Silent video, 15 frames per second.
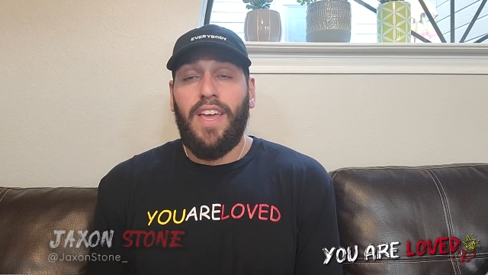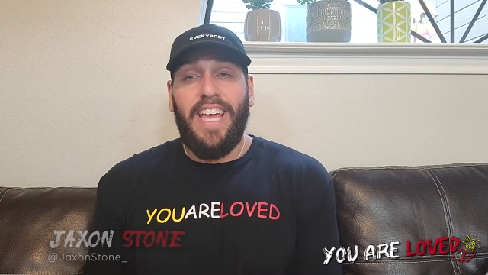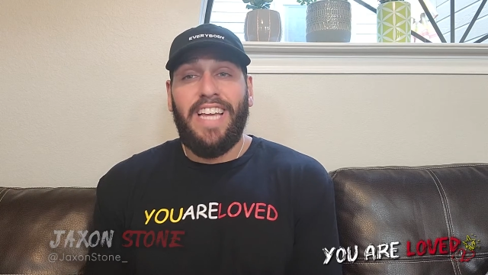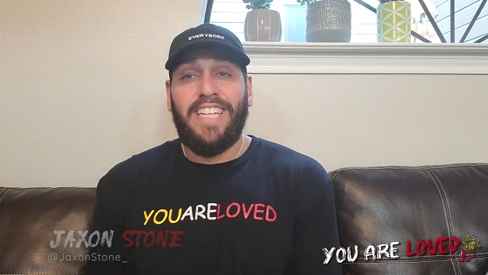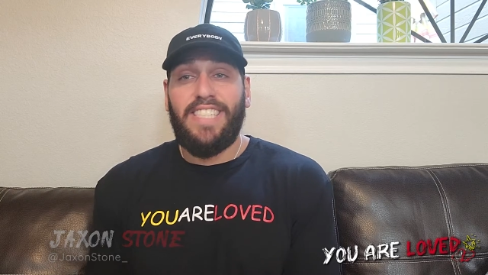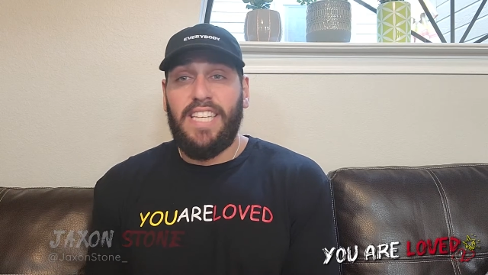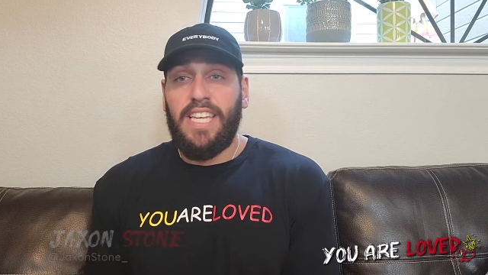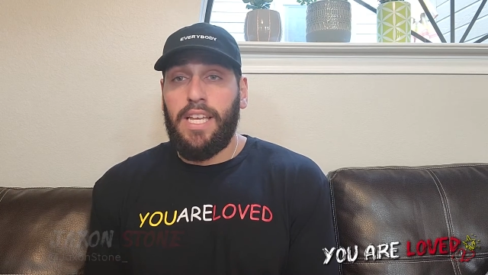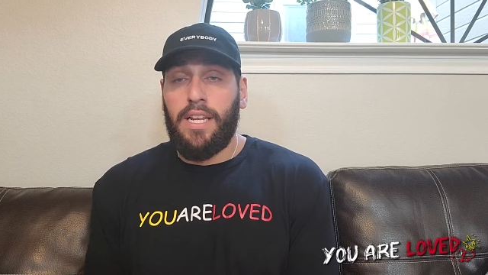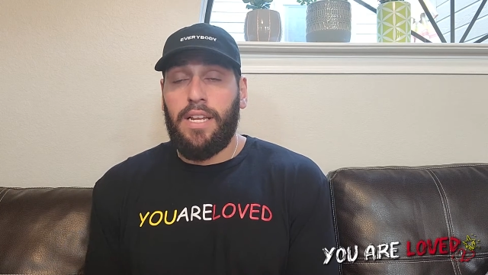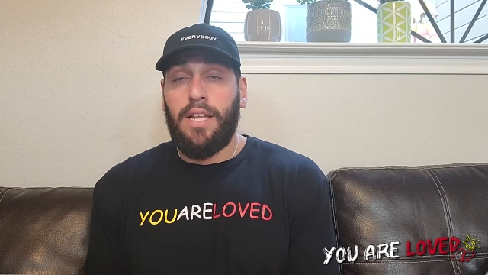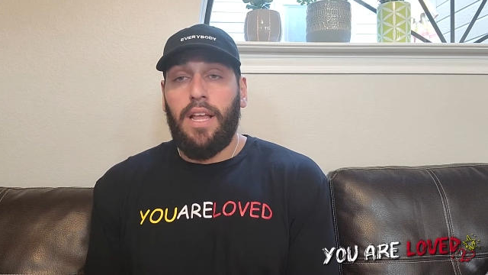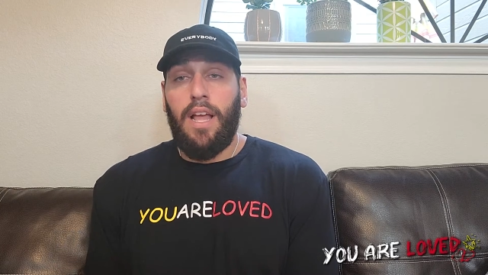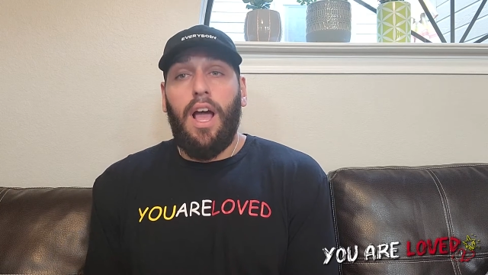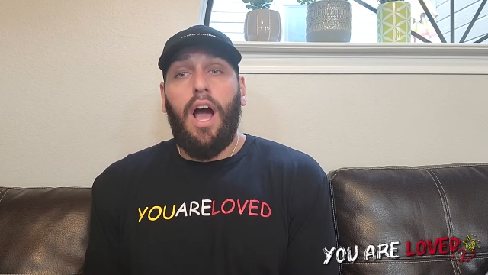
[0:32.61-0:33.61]
It's
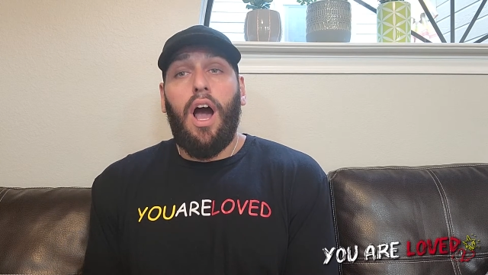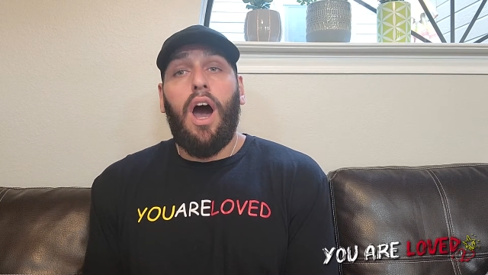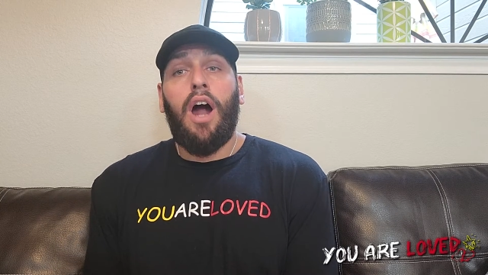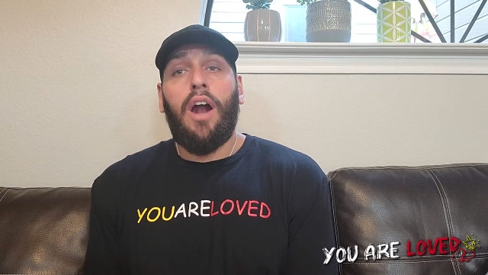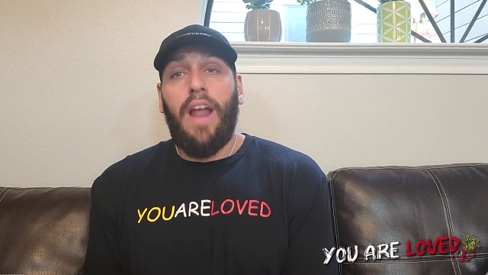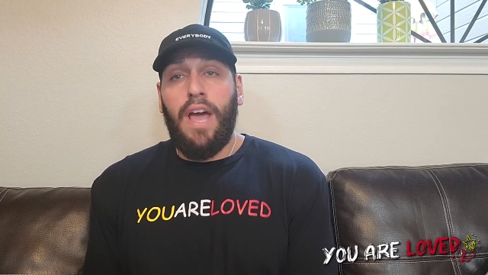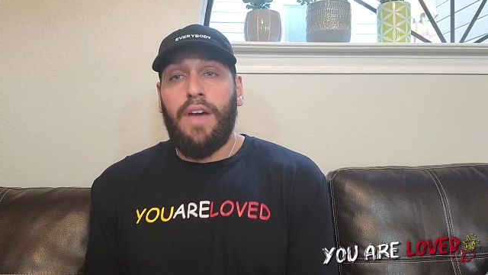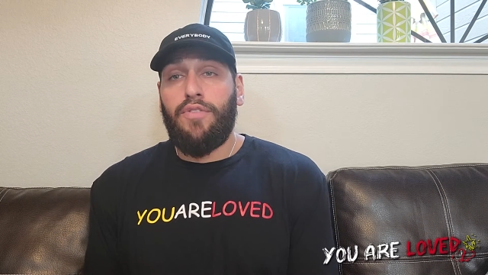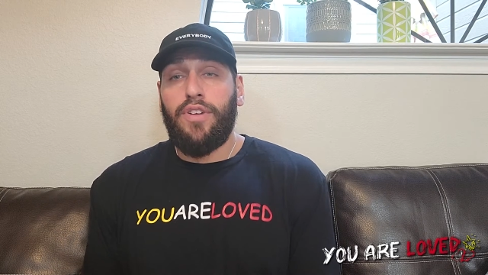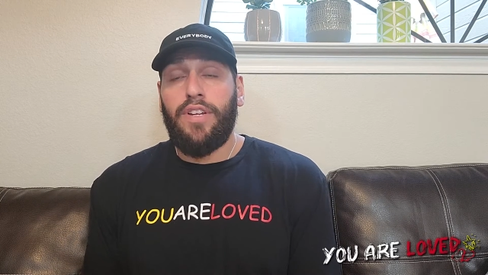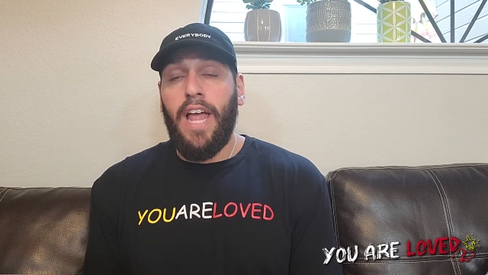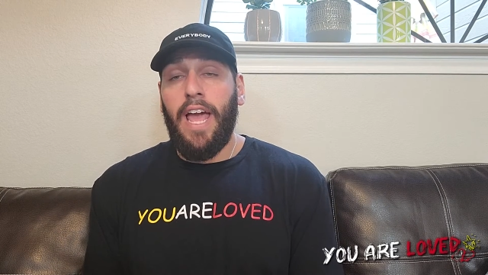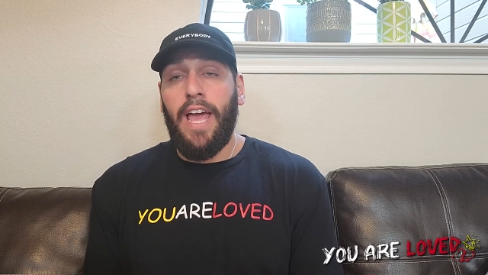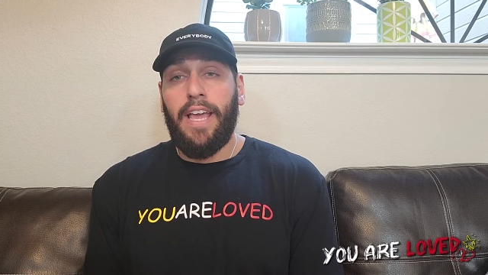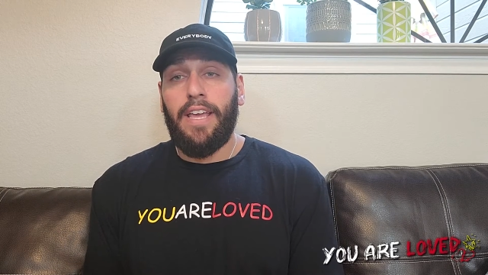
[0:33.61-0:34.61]
in our
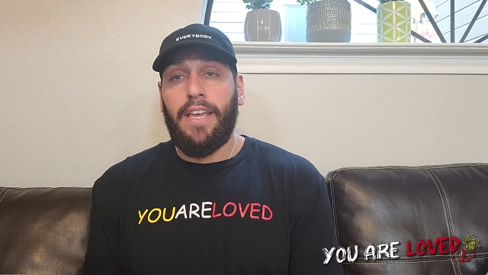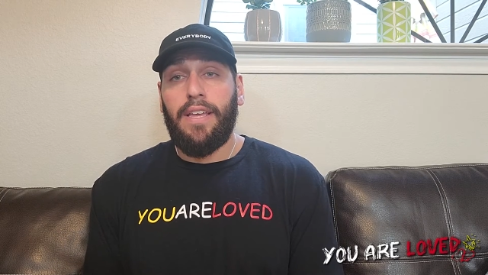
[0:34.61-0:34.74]
everyday.